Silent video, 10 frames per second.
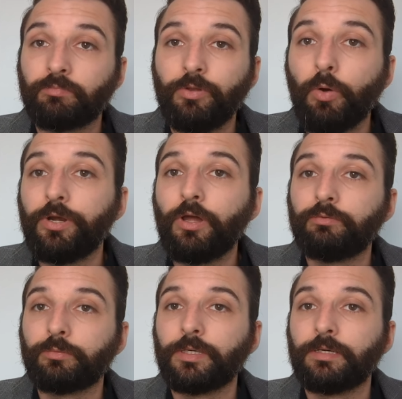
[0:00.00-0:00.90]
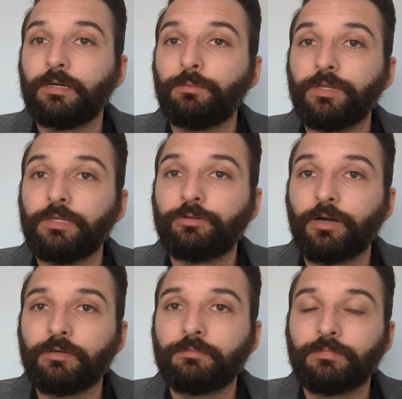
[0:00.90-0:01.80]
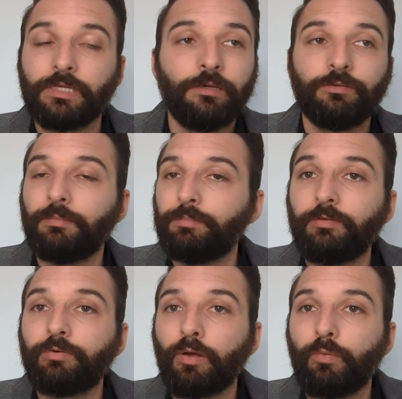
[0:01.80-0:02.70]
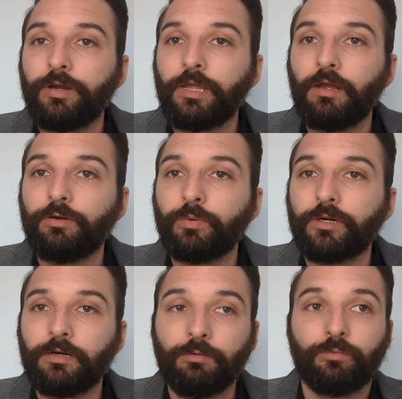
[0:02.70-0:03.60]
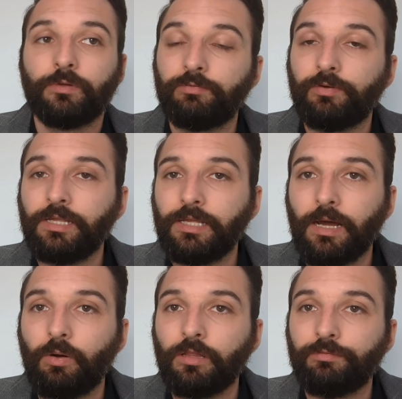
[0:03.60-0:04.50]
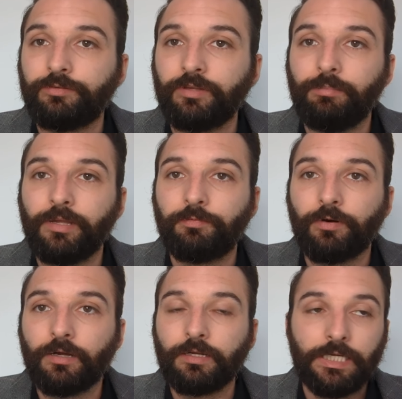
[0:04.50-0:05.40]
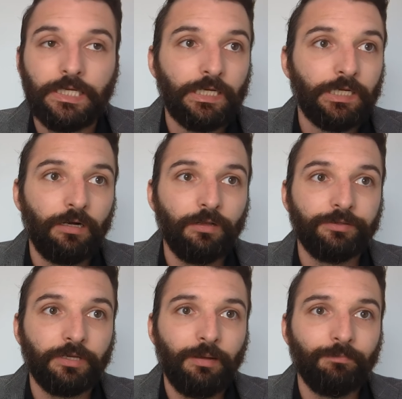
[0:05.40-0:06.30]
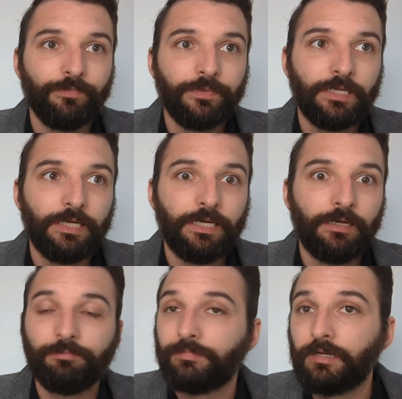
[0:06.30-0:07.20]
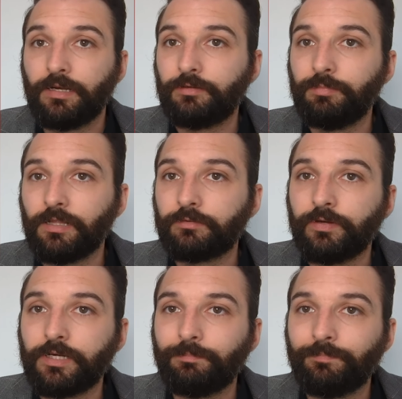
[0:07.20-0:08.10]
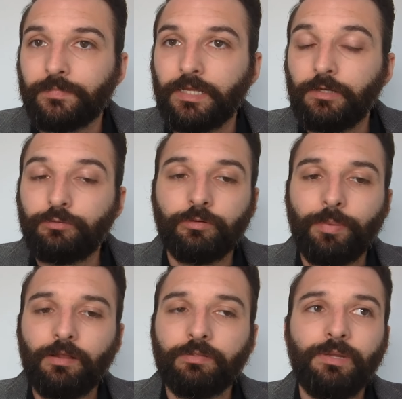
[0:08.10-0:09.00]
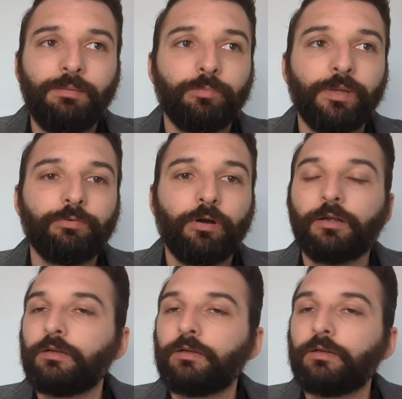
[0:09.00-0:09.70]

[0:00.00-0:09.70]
one knows where it really started. He just said Big Frog one day on Twitter, and it was really funny. And now all of us say Big Frog all the time. And to me, that's funny. So it's a battle of the memes, Big Frog